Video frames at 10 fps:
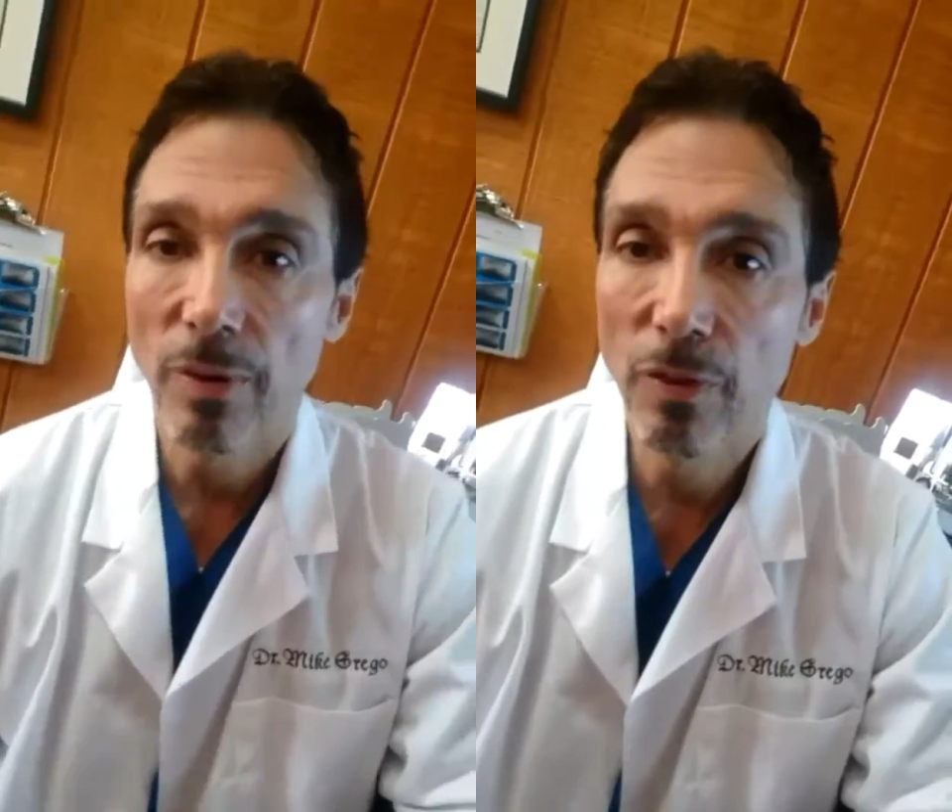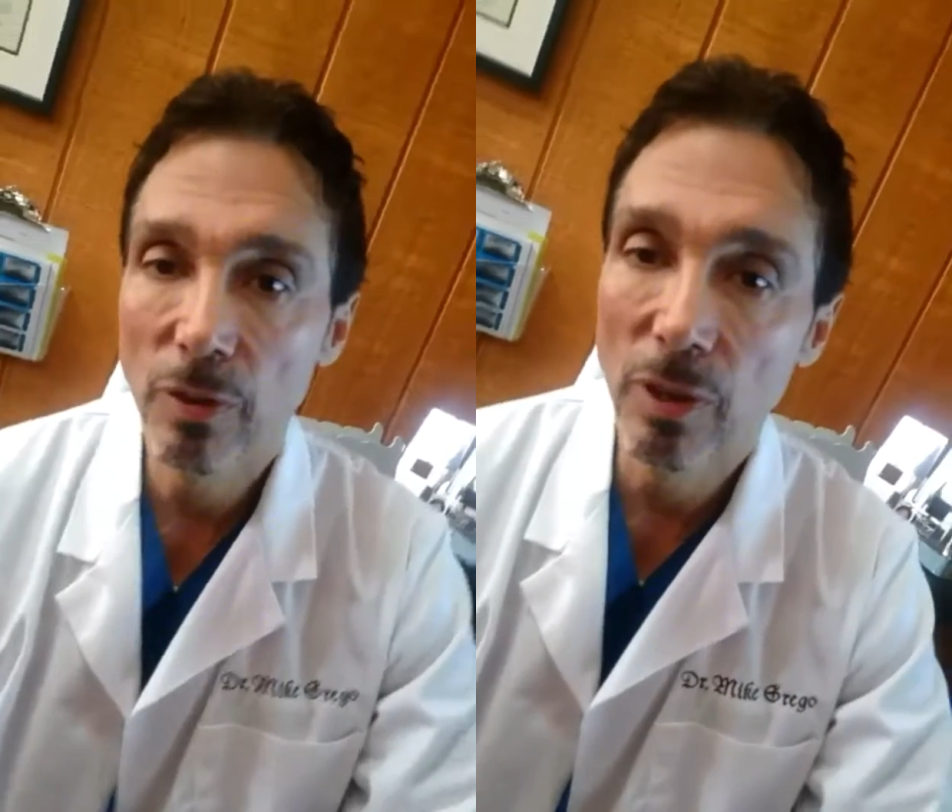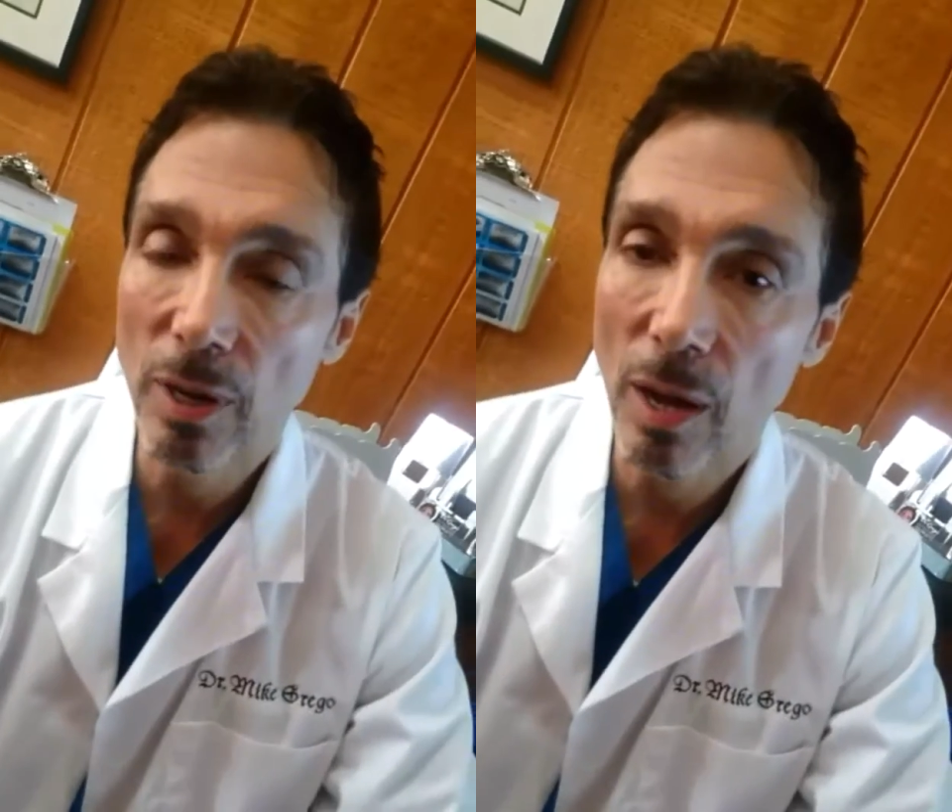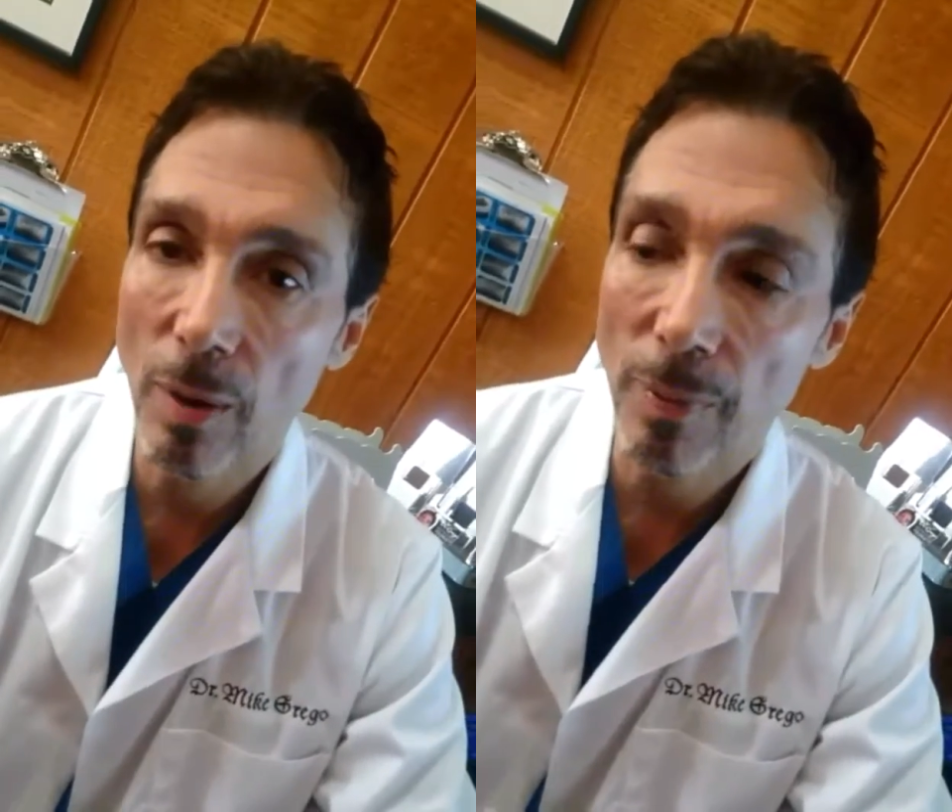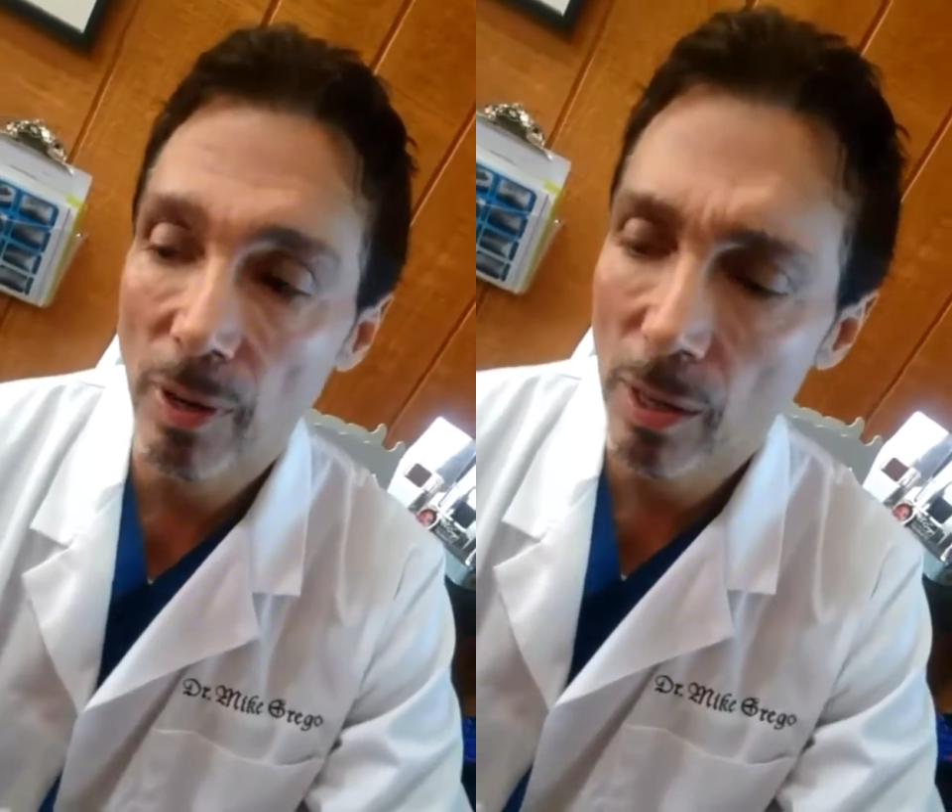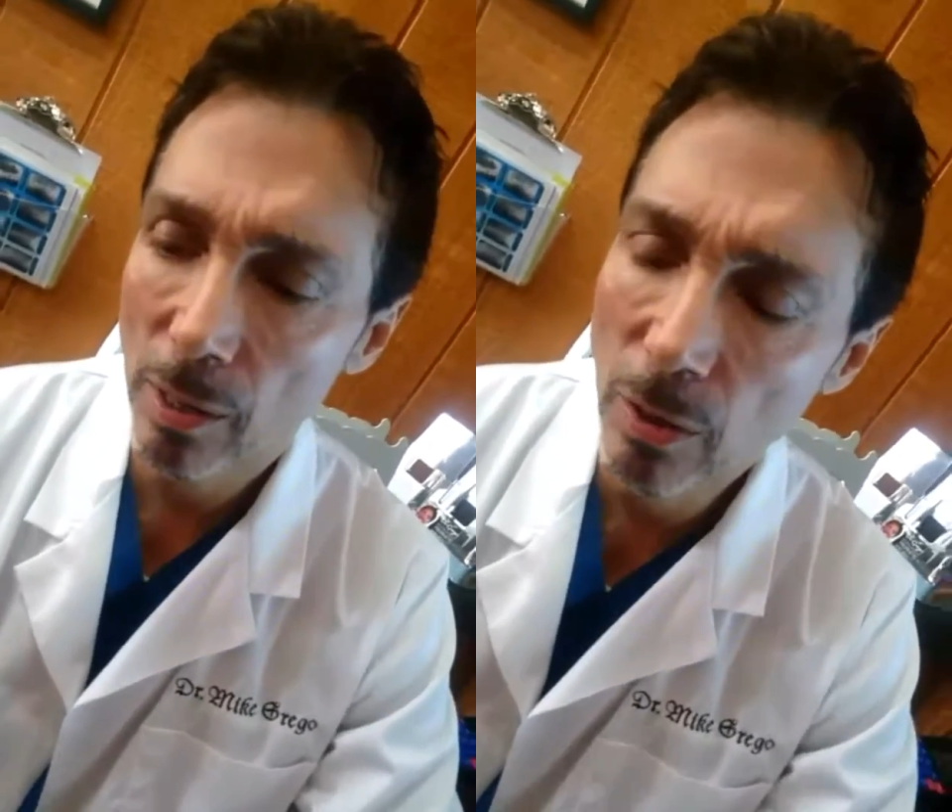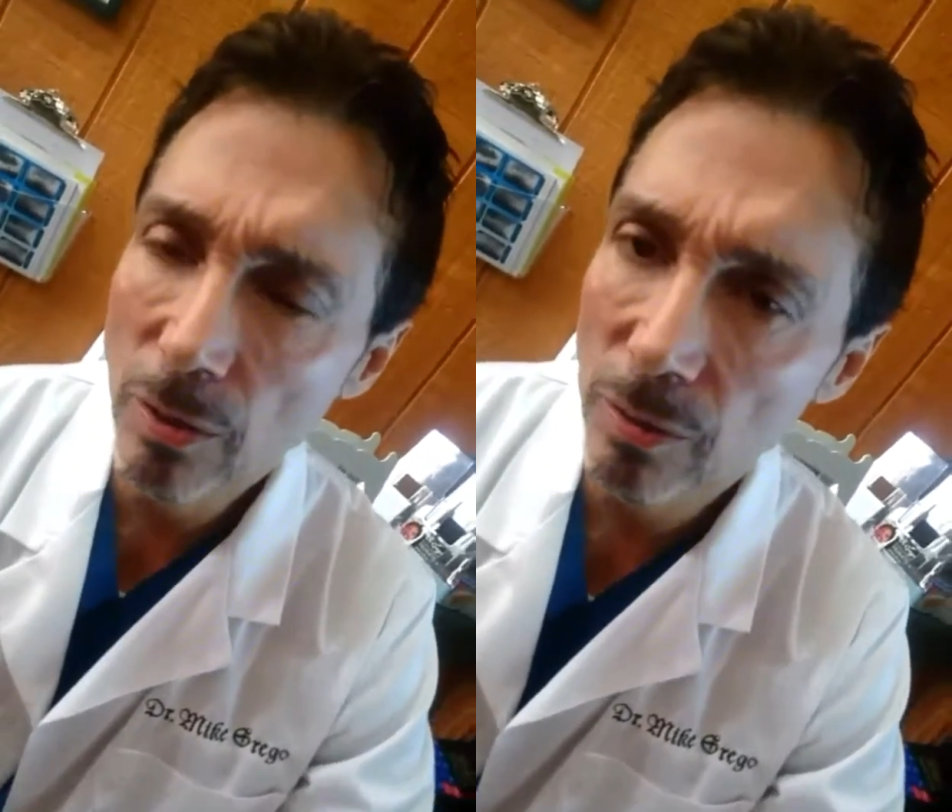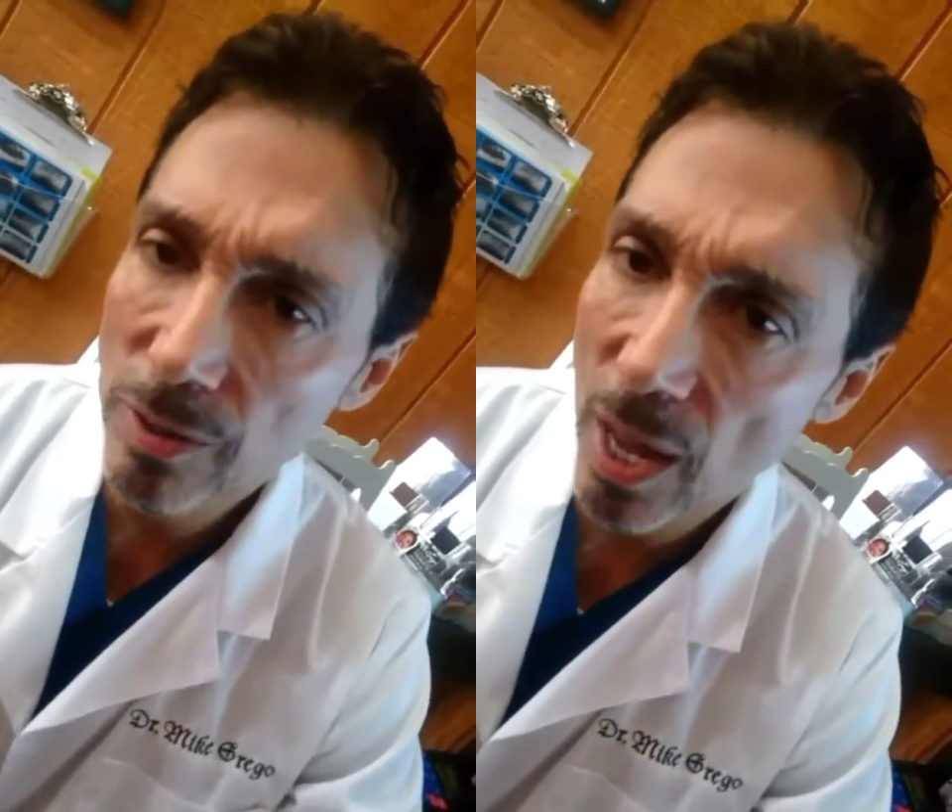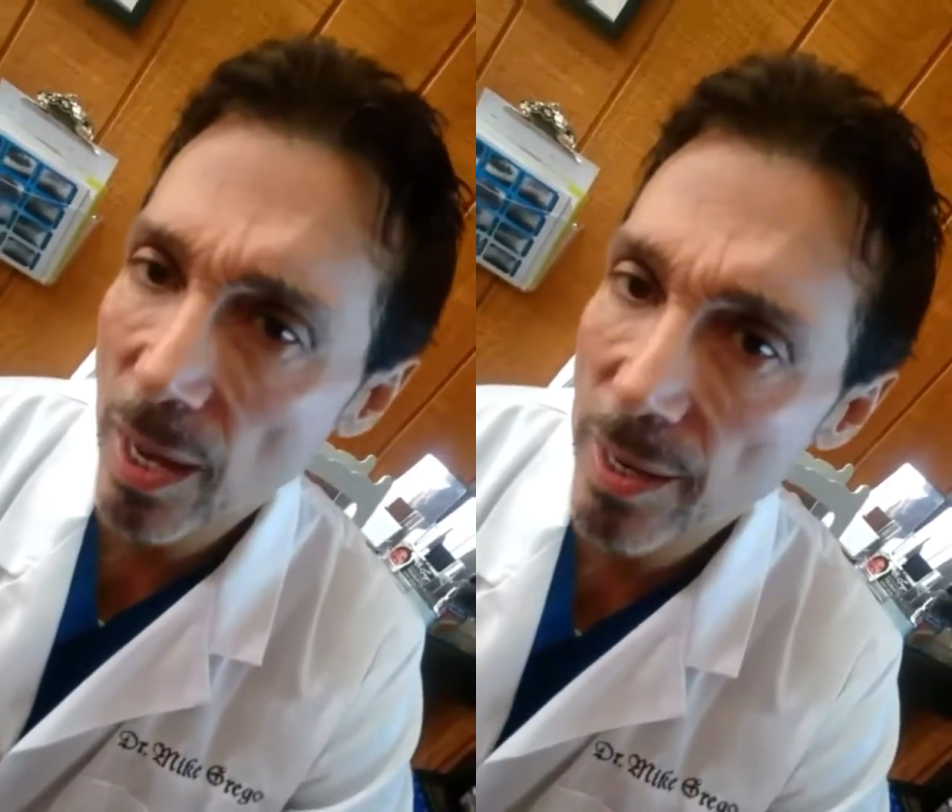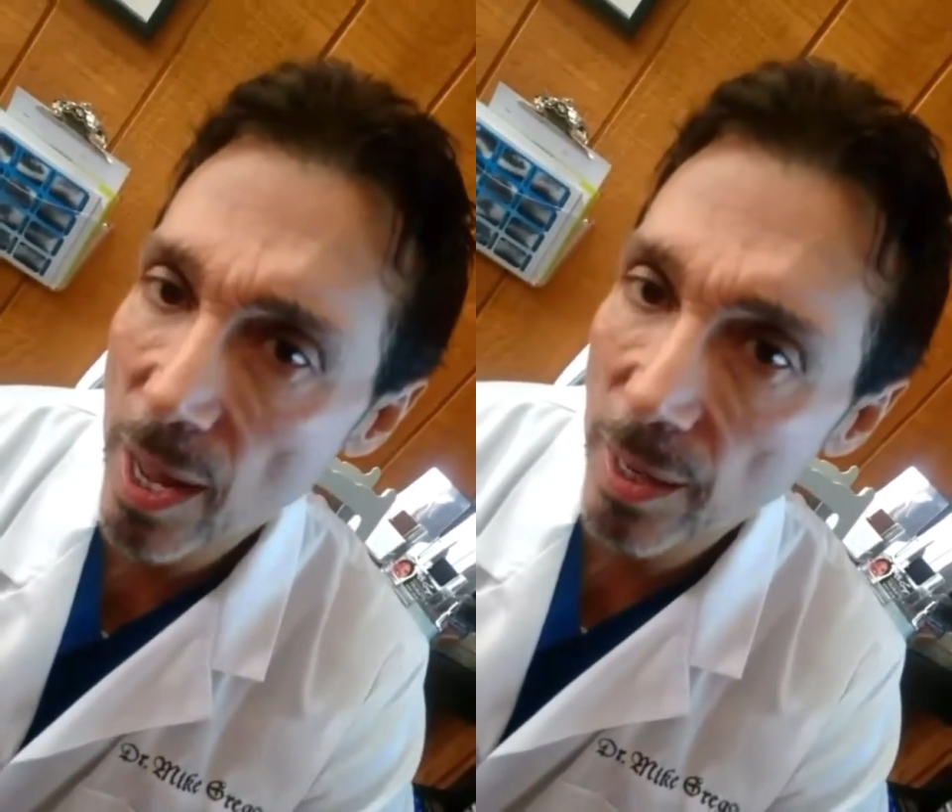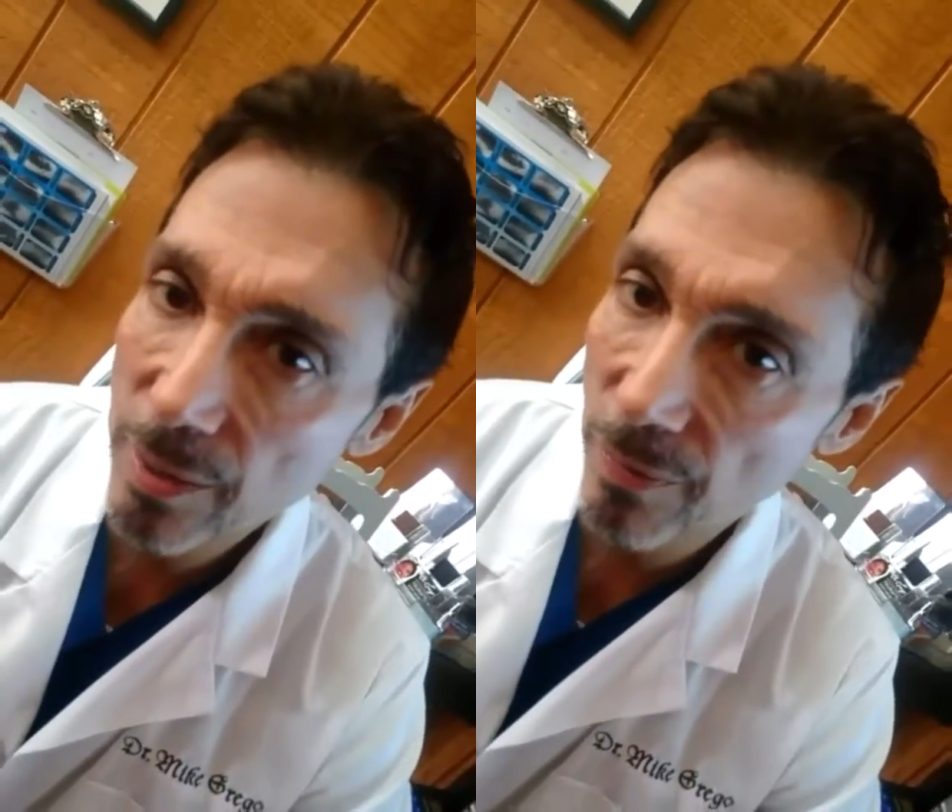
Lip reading: But if you look up Lugel's iodine,